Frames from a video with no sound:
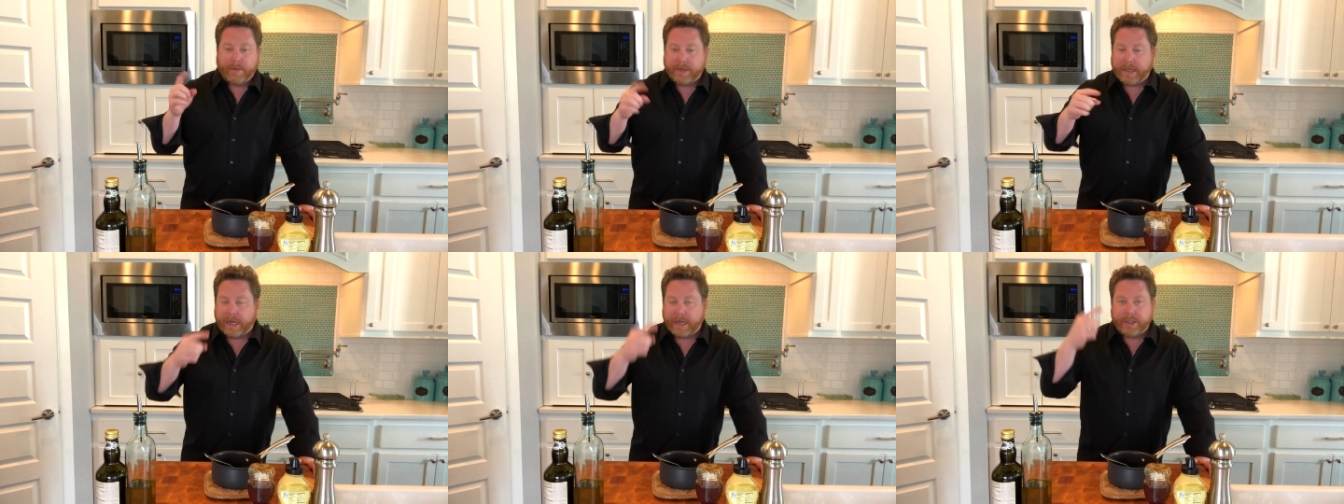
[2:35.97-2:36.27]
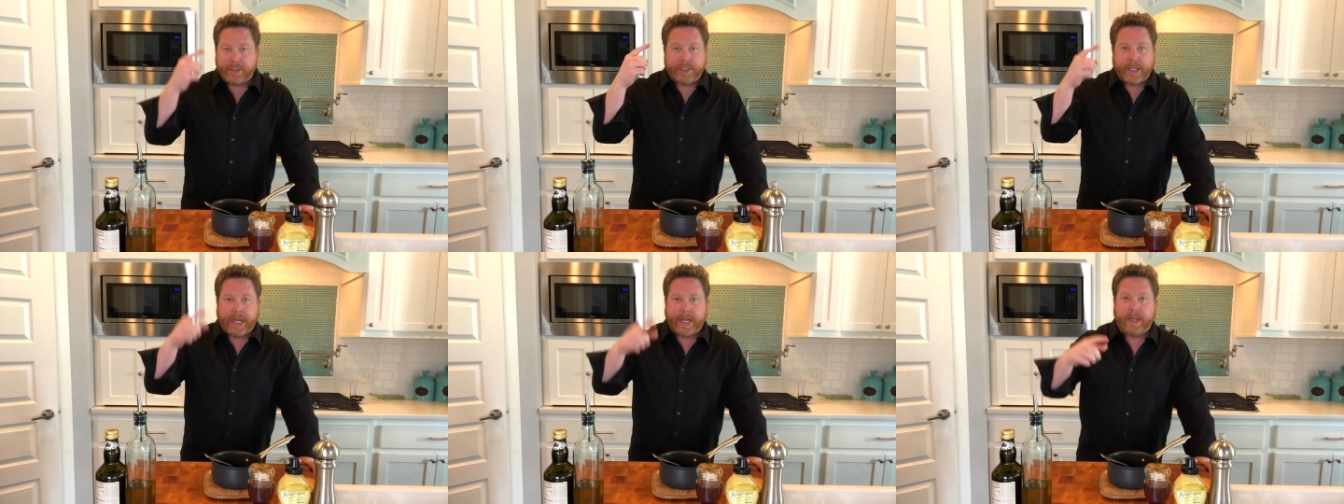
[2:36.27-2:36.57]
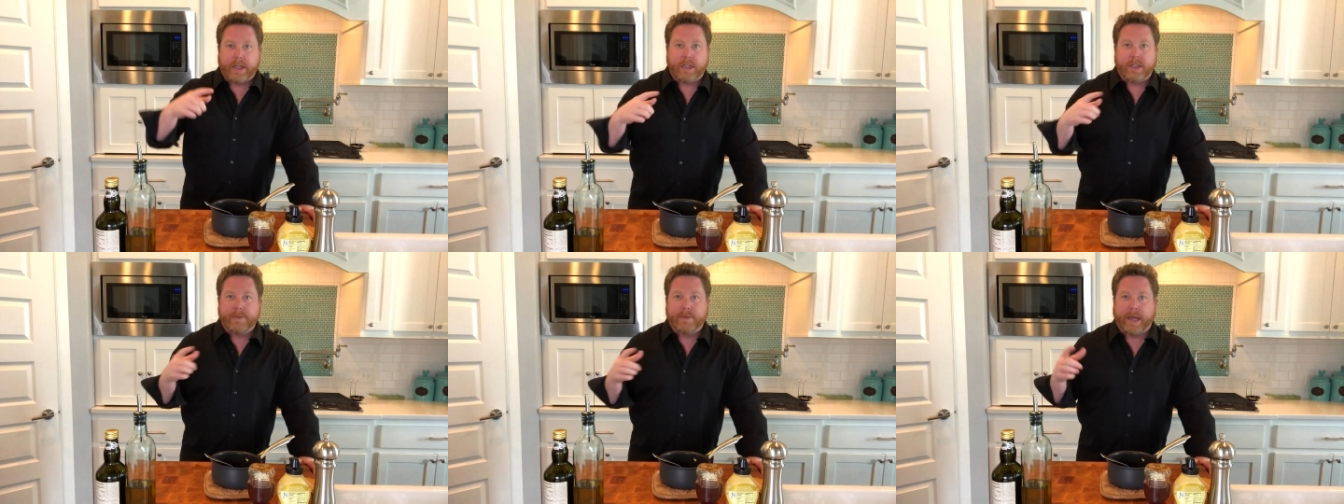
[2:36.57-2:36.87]
kind of
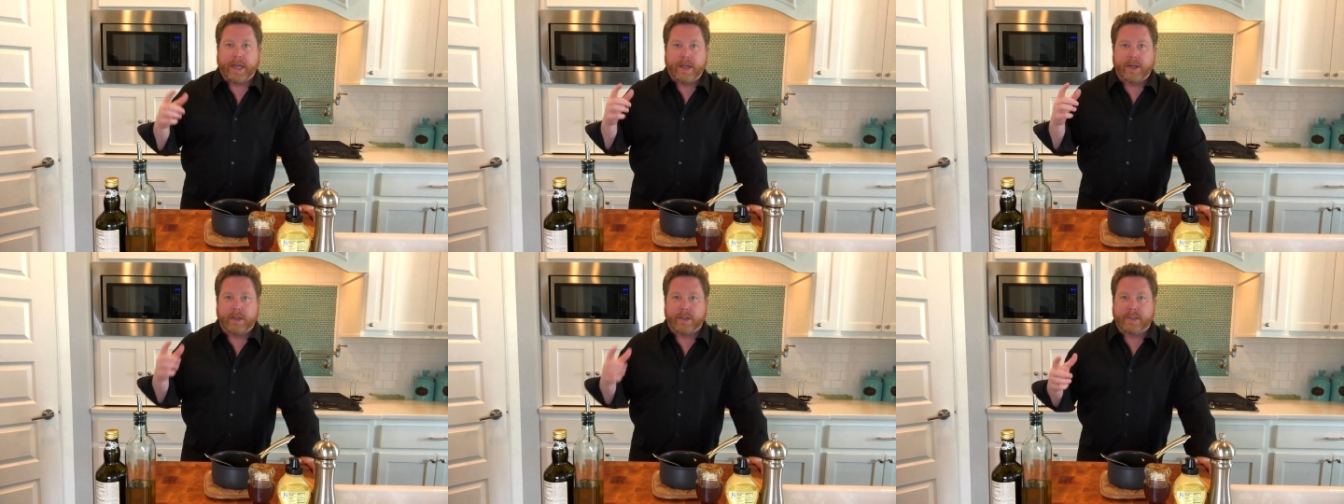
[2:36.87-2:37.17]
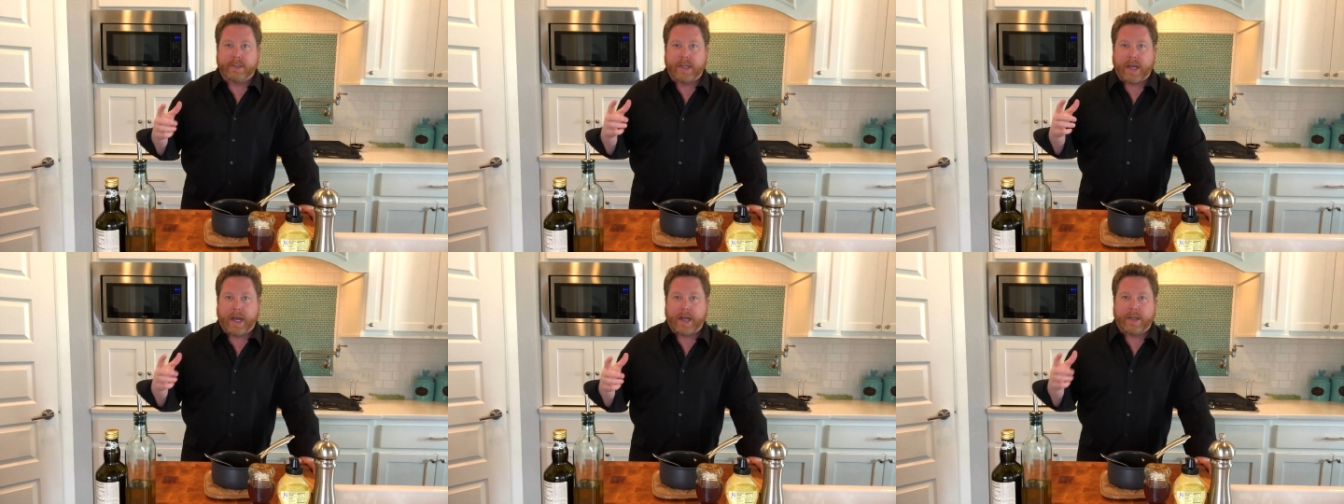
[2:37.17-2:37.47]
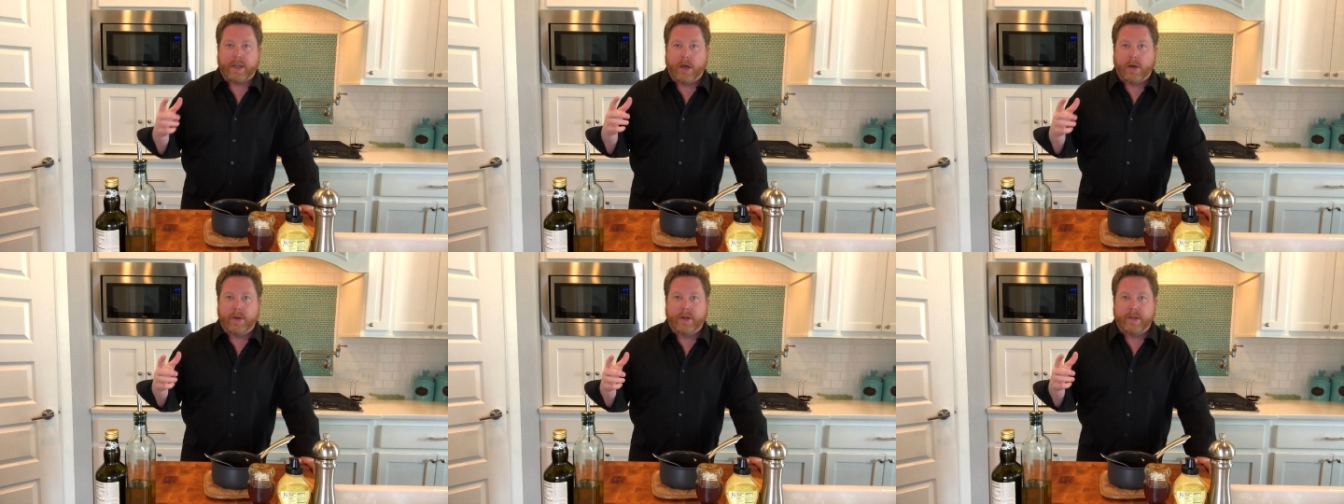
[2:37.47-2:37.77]
channeling my inner Scott
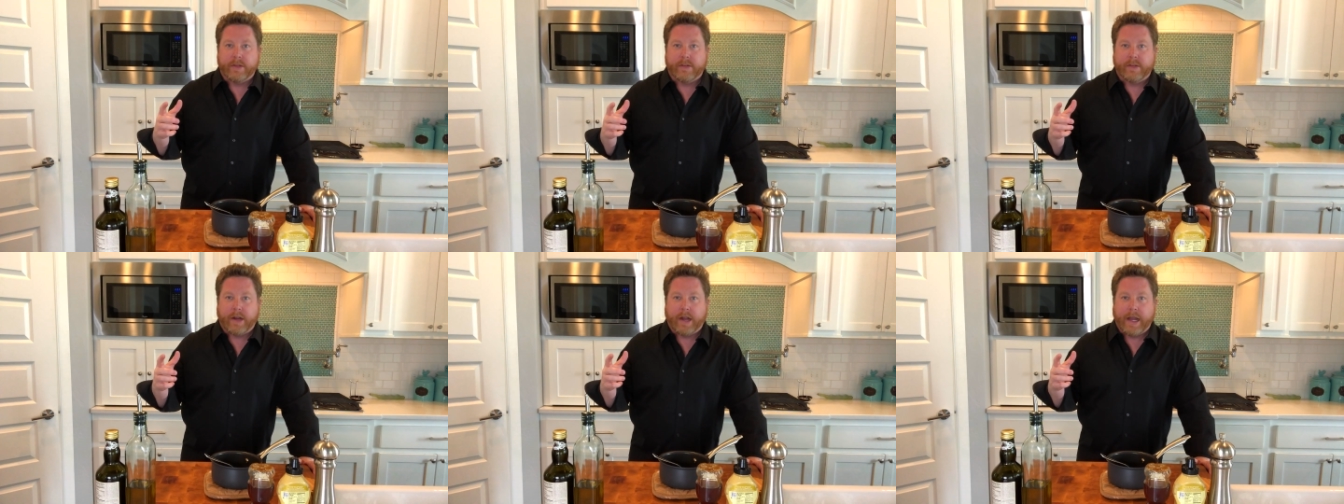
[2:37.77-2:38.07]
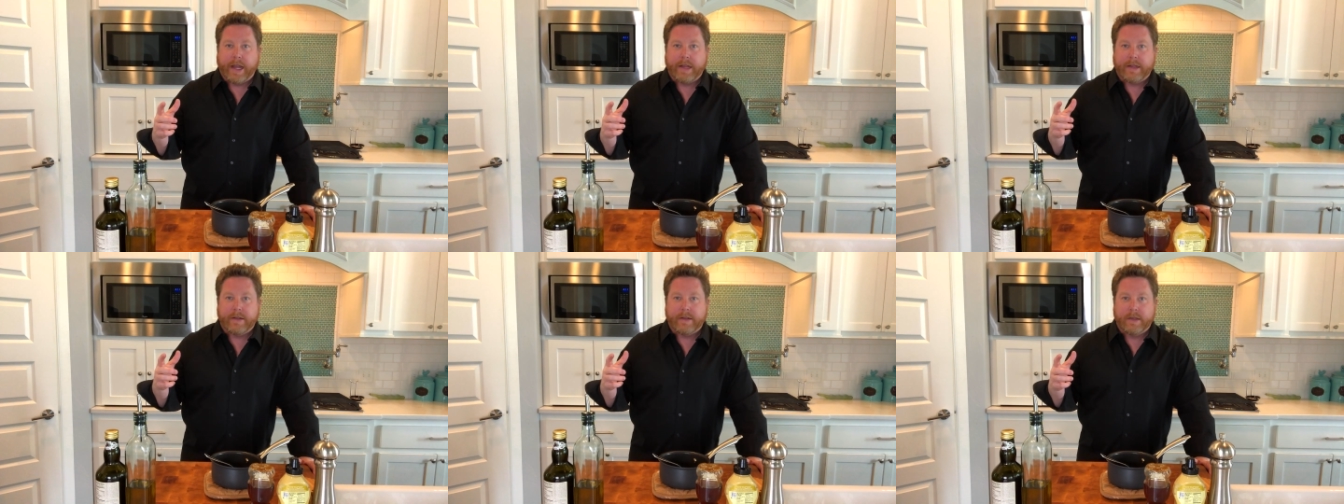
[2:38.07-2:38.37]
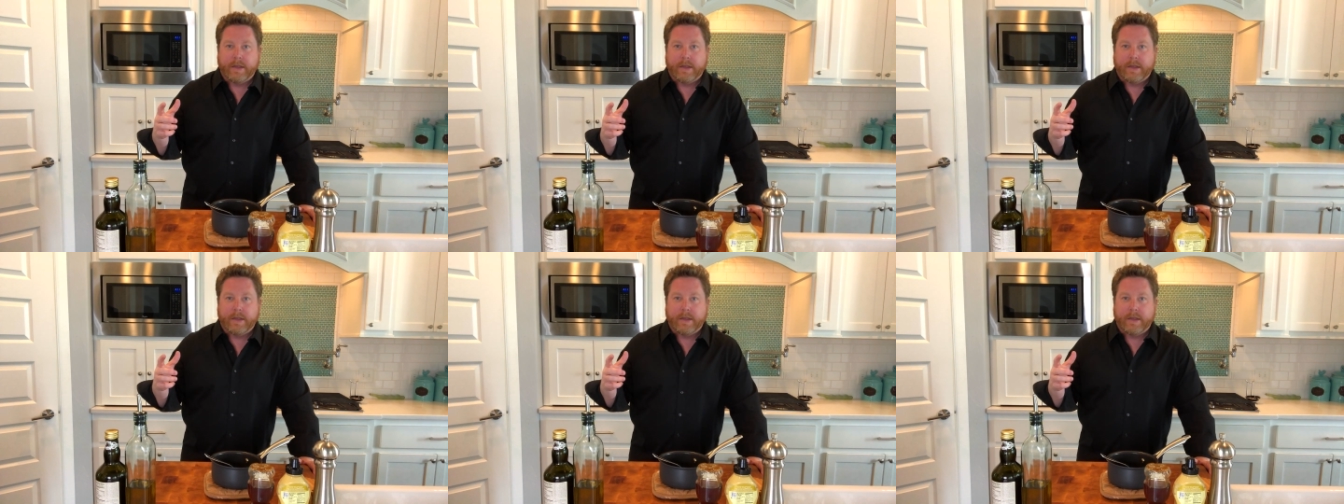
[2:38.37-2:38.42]
Conant tonight